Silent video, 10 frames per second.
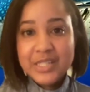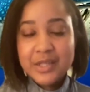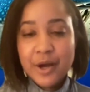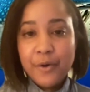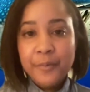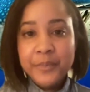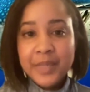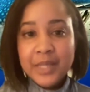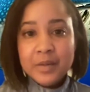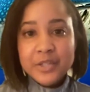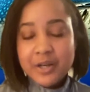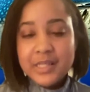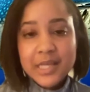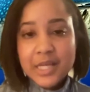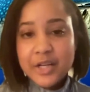So, sure,
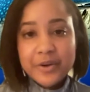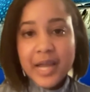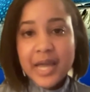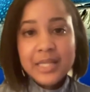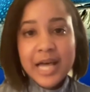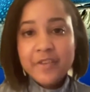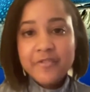he's going to create a lot of